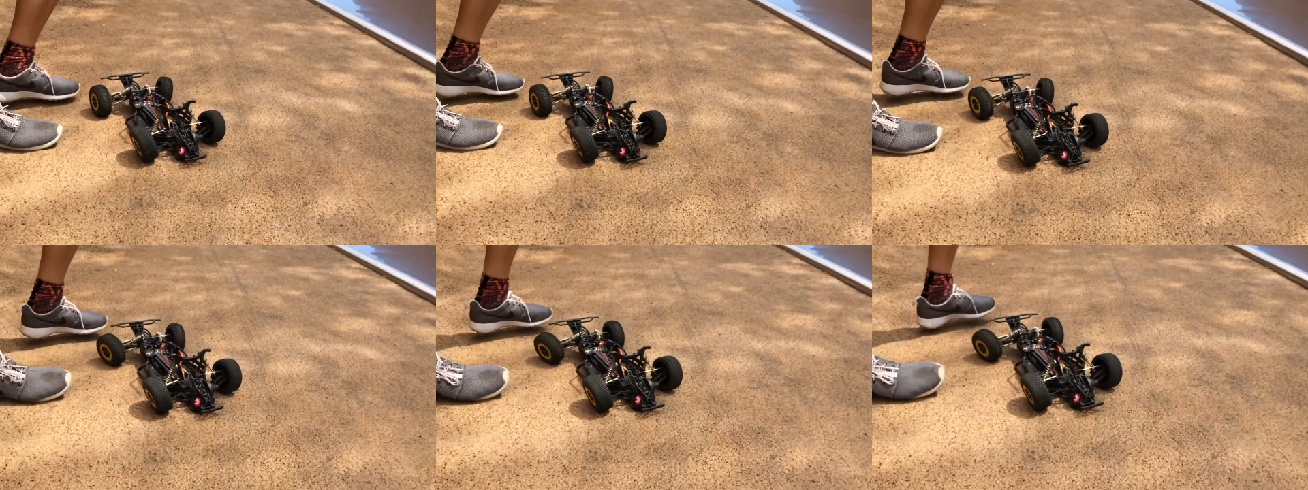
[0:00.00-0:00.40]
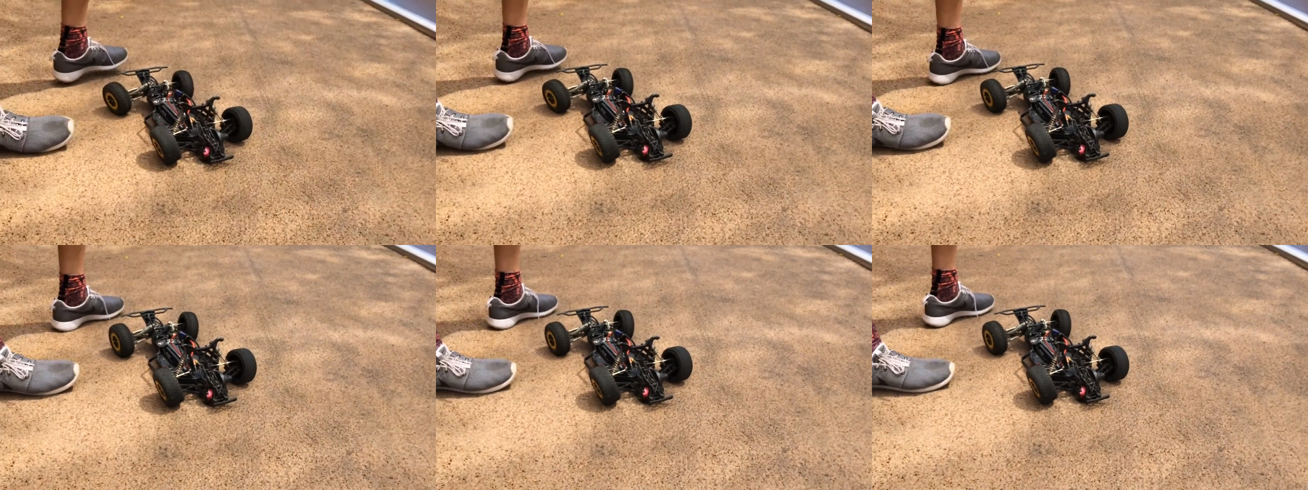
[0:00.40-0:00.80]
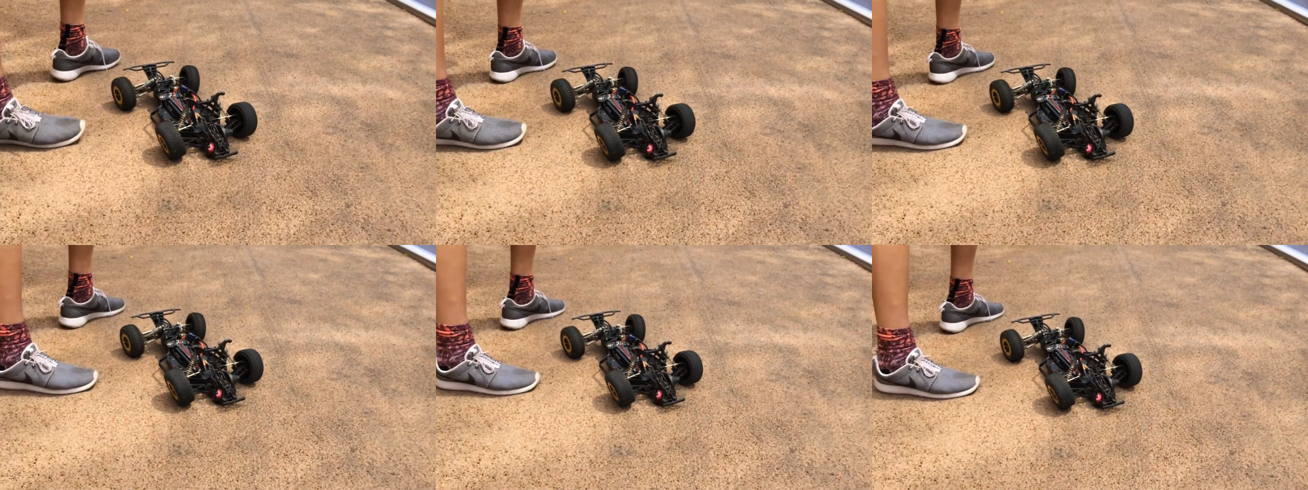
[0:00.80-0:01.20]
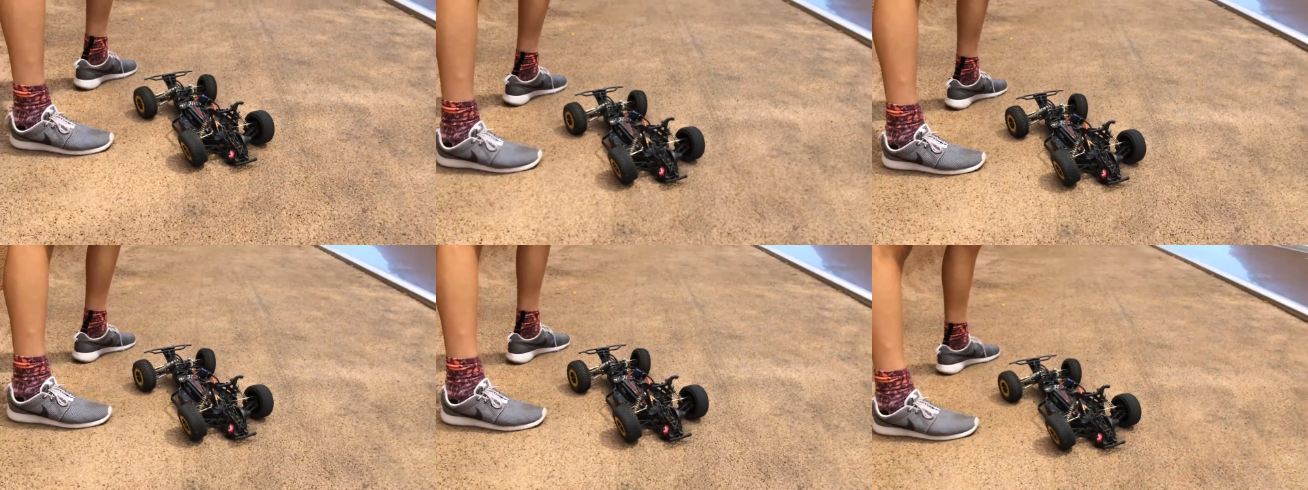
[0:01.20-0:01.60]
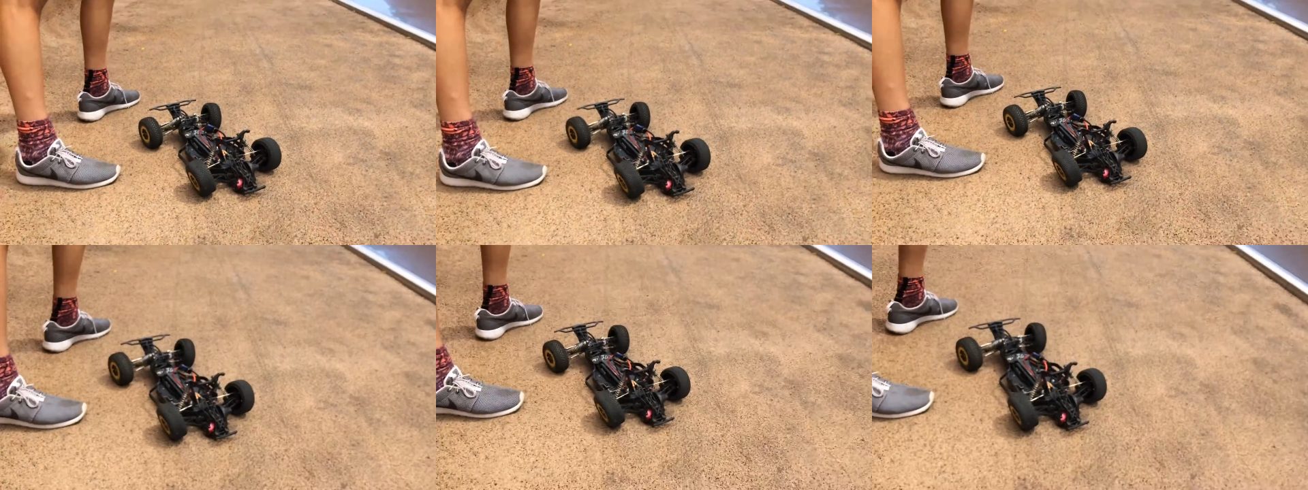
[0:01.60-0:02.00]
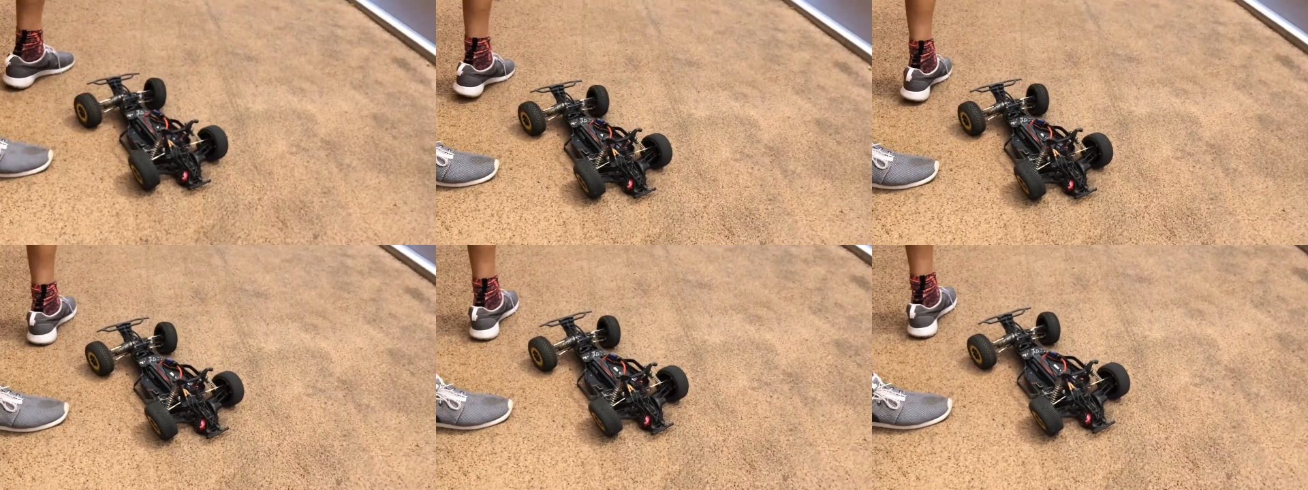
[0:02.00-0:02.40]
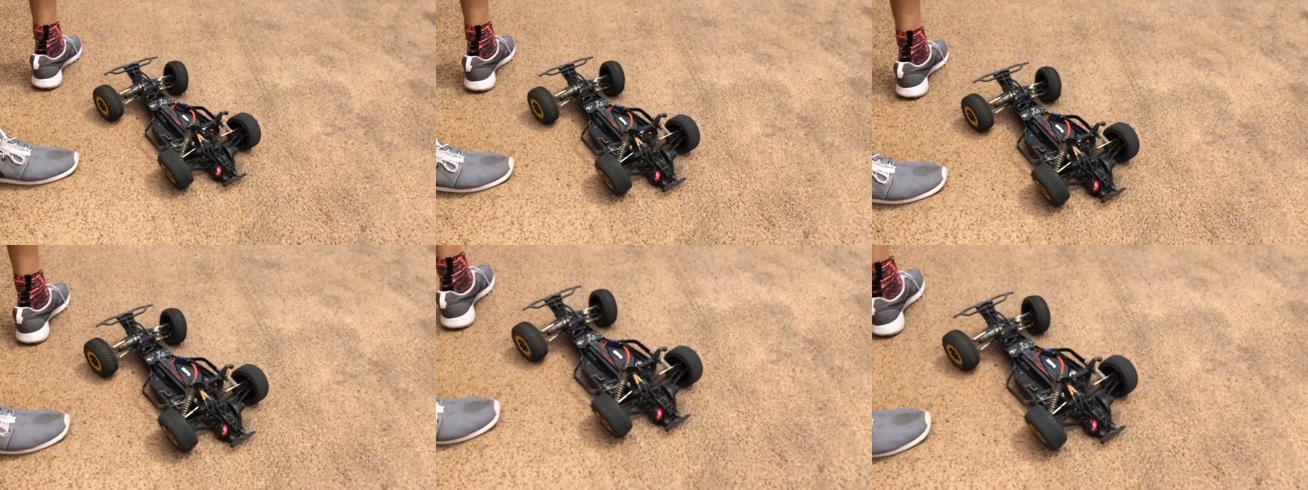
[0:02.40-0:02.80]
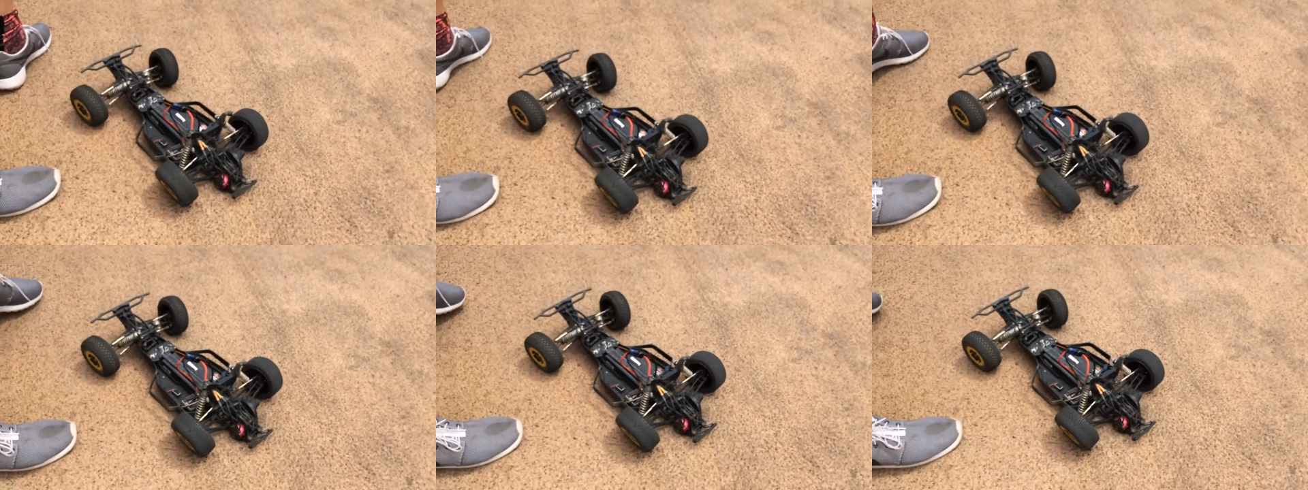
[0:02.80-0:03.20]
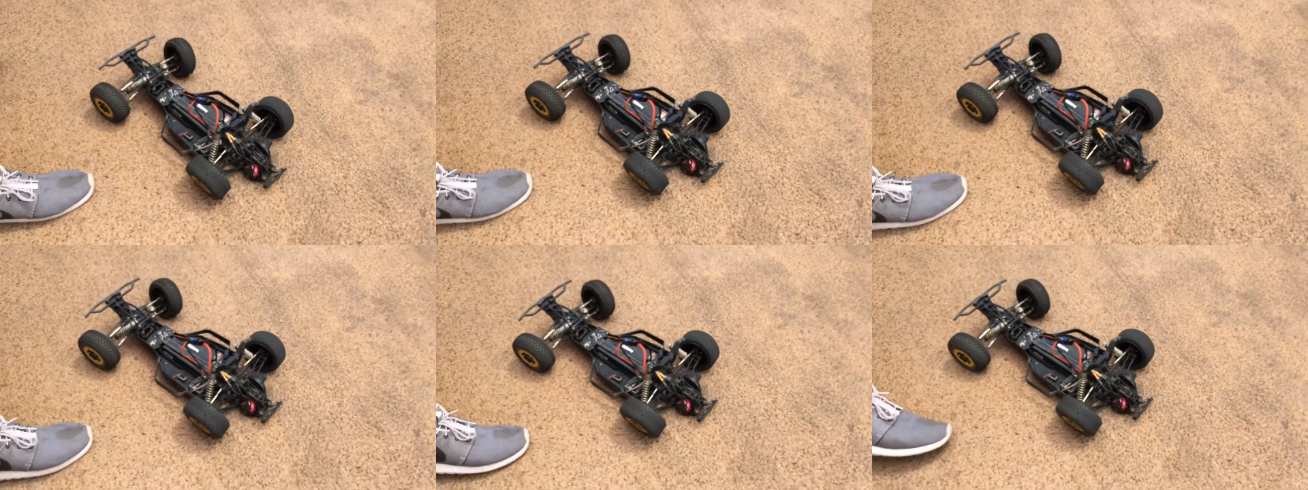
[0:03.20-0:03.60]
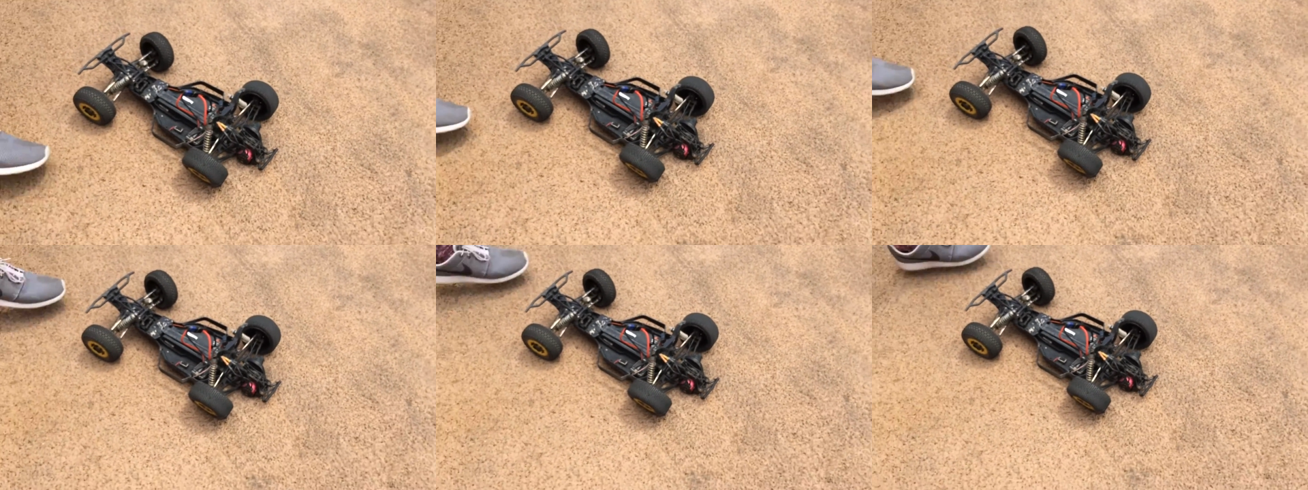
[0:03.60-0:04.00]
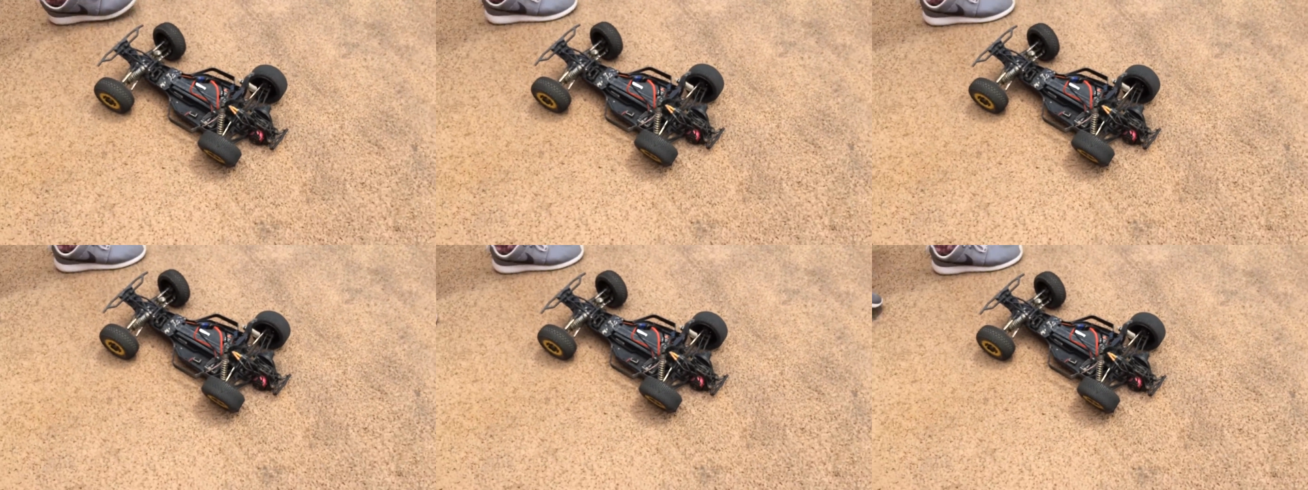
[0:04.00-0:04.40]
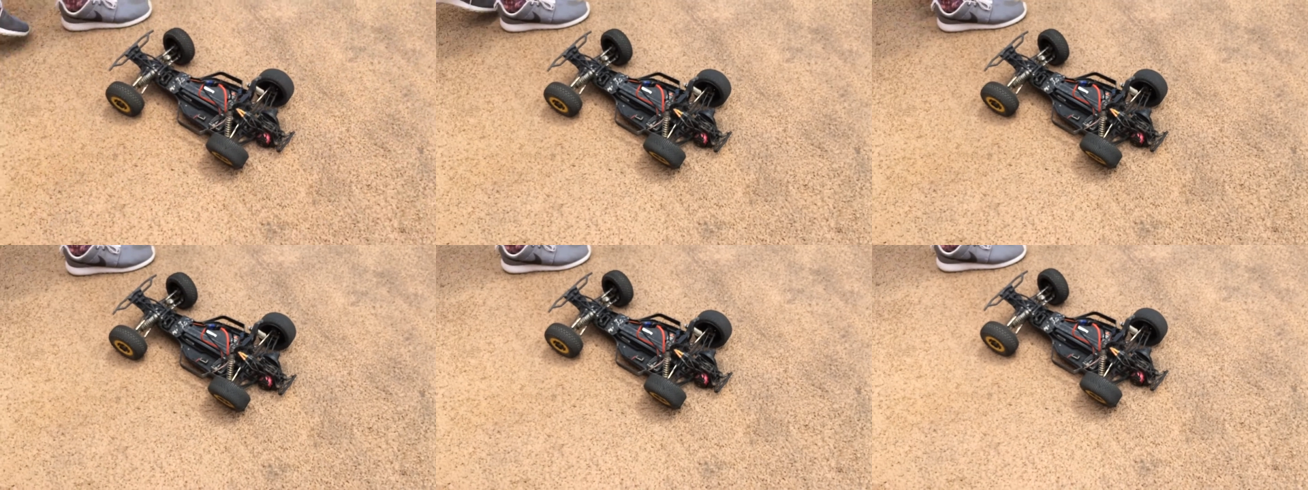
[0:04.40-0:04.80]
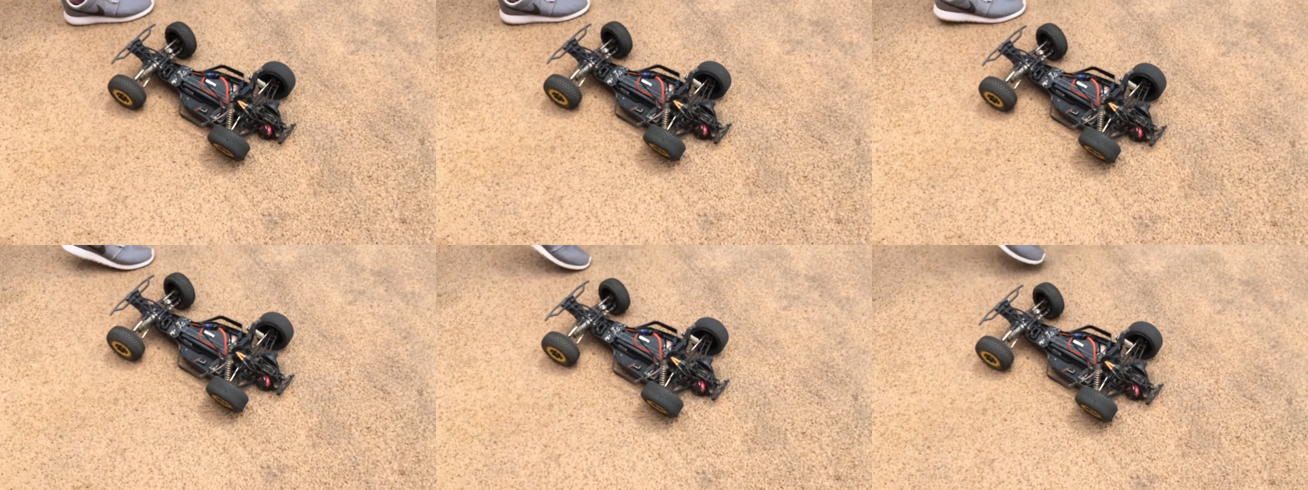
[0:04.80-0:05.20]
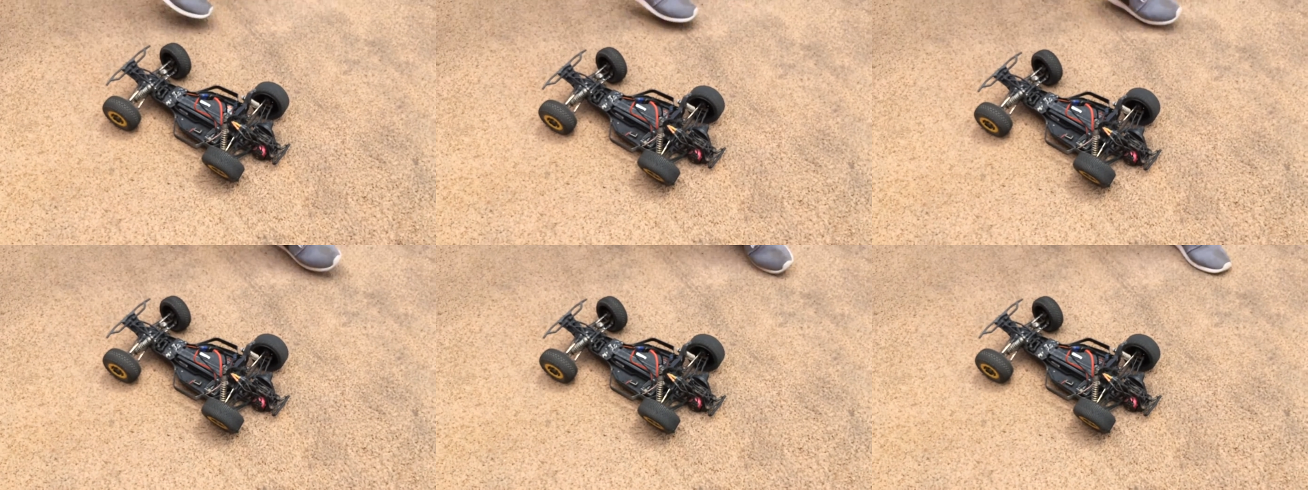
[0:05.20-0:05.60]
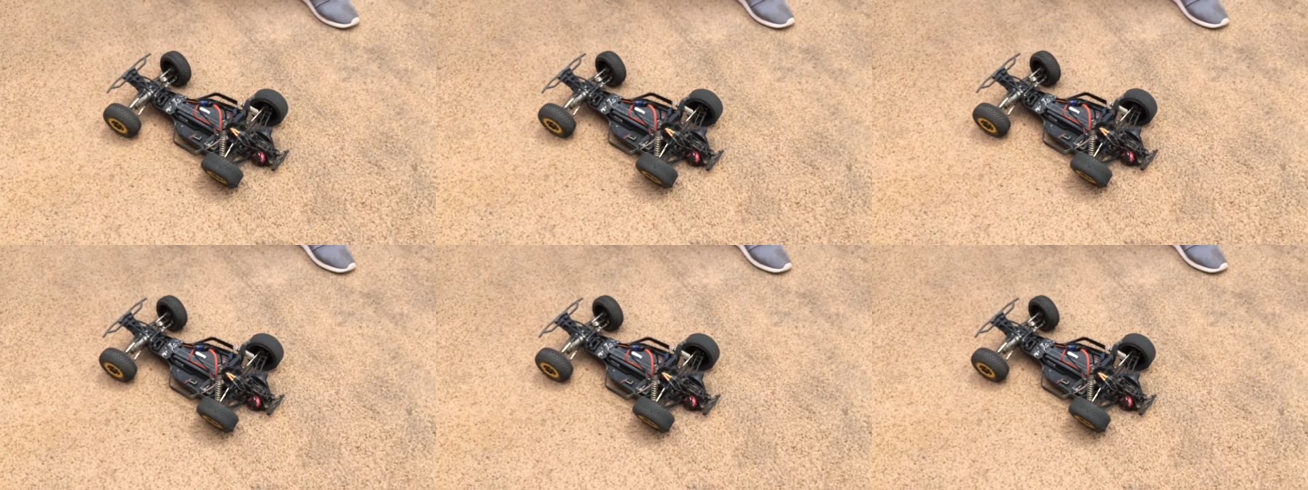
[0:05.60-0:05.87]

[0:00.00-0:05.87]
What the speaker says: Nobody's mouth can be seen.